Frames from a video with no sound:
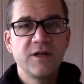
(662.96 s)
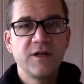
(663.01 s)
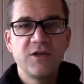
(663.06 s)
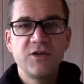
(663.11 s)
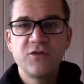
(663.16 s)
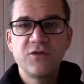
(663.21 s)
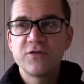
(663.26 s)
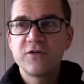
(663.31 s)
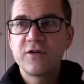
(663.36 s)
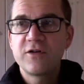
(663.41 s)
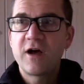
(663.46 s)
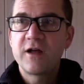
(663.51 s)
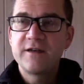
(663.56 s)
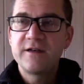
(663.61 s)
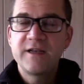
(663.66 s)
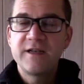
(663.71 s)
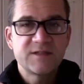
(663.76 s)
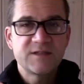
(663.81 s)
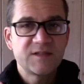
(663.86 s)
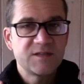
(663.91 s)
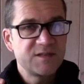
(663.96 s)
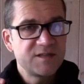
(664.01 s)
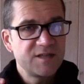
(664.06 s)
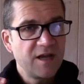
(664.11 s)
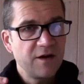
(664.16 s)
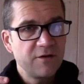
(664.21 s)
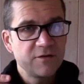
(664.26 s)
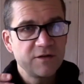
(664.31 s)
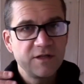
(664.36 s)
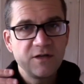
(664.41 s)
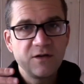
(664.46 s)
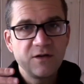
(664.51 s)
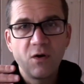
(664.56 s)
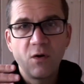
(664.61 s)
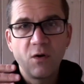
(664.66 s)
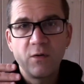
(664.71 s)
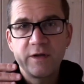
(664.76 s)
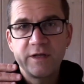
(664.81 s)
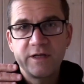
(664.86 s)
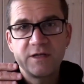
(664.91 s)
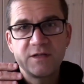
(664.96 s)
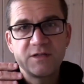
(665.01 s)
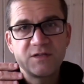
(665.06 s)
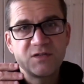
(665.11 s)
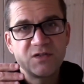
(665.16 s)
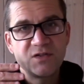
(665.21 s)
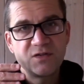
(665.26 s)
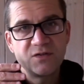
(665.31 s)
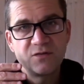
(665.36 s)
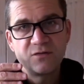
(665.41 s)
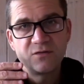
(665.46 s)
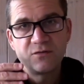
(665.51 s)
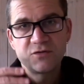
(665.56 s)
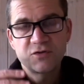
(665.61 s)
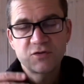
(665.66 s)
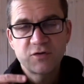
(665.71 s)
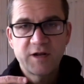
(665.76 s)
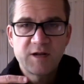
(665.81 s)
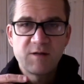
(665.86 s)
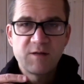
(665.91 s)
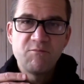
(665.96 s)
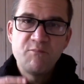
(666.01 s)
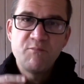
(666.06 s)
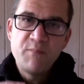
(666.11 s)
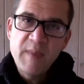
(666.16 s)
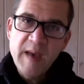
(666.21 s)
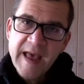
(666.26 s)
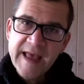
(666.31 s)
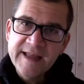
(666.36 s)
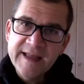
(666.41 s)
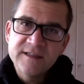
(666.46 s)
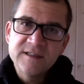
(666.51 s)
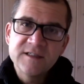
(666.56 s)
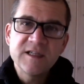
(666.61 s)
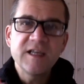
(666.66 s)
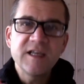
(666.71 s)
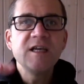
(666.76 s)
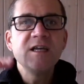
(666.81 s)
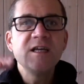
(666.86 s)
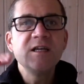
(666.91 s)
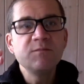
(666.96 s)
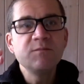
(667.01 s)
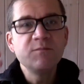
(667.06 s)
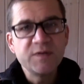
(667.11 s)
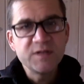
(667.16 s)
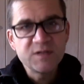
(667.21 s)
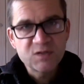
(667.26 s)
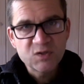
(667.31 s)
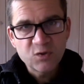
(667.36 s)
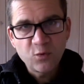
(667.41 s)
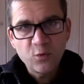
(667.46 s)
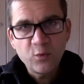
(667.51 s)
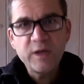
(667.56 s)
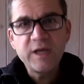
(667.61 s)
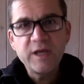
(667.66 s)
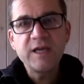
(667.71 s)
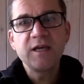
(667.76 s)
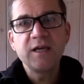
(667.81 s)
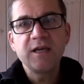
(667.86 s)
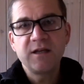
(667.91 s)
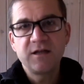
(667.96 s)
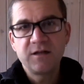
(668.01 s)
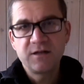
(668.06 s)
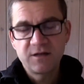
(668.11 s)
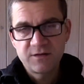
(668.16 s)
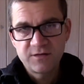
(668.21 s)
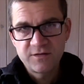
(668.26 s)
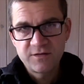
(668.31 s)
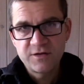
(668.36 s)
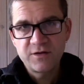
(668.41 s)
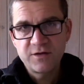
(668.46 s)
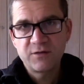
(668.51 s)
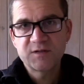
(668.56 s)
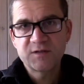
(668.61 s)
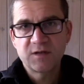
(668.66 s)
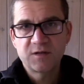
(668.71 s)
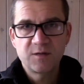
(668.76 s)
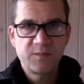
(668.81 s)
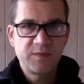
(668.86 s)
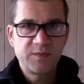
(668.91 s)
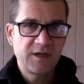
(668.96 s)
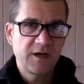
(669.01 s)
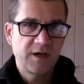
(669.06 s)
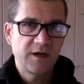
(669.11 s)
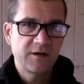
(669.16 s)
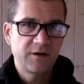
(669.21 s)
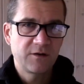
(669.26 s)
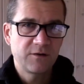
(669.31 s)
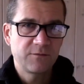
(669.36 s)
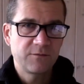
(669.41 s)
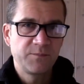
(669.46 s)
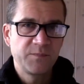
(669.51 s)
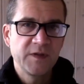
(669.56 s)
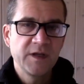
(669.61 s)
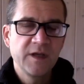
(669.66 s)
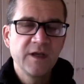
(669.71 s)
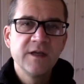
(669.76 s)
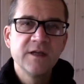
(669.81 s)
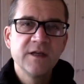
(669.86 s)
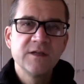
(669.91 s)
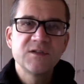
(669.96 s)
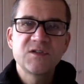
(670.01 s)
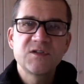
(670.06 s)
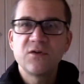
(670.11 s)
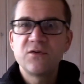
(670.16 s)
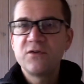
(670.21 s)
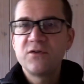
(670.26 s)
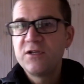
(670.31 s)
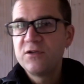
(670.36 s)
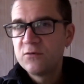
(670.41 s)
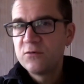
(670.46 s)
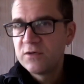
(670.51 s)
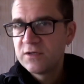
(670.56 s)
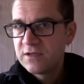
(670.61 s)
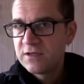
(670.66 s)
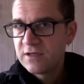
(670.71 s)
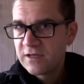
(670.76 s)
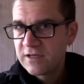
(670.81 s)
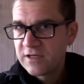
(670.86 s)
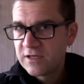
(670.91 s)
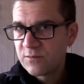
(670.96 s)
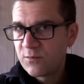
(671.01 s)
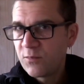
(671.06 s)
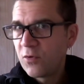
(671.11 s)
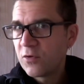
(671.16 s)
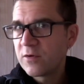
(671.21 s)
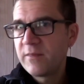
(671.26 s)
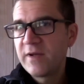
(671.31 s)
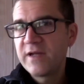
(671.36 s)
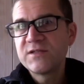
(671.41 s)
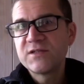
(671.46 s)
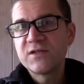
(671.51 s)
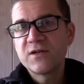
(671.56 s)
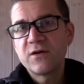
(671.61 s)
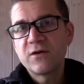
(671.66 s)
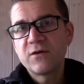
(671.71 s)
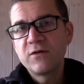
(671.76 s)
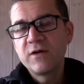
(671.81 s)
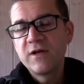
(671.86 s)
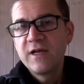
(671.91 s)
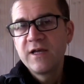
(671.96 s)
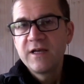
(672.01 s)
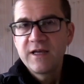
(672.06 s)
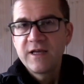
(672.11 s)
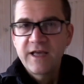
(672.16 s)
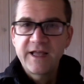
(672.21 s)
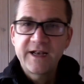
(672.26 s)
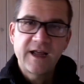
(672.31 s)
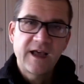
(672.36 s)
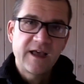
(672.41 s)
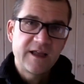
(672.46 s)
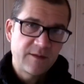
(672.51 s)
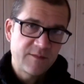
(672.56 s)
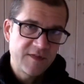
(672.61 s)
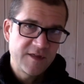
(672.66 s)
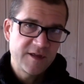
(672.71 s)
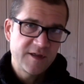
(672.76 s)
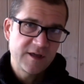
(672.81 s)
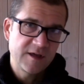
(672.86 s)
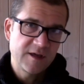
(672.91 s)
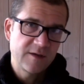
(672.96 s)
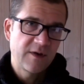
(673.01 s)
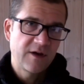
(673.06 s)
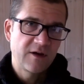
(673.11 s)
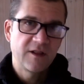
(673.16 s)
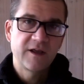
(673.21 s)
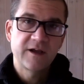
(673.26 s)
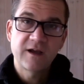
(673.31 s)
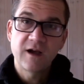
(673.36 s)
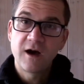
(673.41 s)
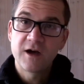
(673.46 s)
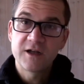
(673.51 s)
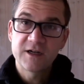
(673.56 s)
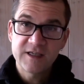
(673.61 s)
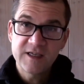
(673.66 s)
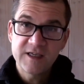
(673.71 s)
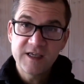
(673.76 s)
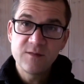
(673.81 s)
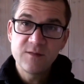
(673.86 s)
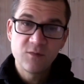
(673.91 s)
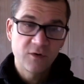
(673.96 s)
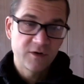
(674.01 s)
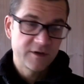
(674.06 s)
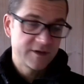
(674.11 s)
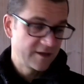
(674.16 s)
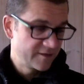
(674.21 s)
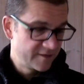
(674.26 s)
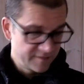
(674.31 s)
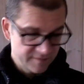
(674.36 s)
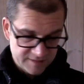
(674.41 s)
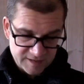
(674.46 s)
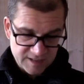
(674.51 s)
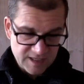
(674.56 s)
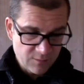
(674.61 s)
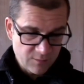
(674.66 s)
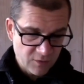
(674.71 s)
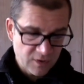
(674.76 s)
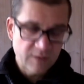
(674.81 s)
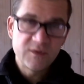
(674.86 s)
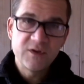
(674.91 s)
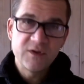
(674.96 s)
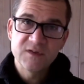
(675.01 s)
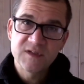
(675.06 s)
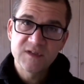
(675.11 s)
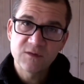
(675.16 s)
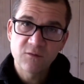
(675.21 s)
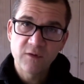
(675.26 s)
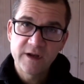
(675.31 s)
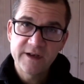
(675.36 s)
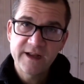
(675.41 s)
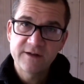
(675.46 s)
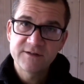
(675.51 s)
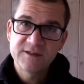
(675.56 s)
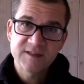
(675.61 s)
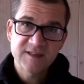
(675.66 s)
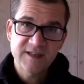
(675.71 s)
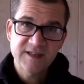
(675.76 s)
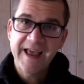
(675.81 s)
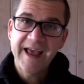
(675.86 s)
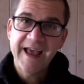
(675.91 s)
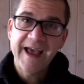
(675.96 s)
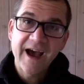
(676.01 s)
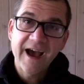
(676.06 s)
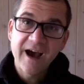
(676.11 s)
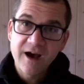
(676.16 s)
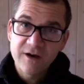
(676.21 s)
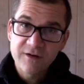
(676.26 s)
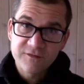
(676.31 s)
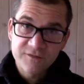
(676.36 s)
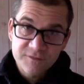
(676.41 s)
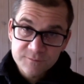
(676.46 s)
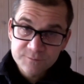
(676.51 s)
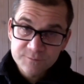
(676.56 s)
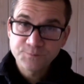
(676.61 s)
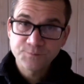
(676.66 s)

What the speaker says: you're not necessarily going to try to bend in between the notes on the piano. So you would, in a portamento, and I'm thinking about like on a keyboard. Now, the keyboard I'm using right now doesn't have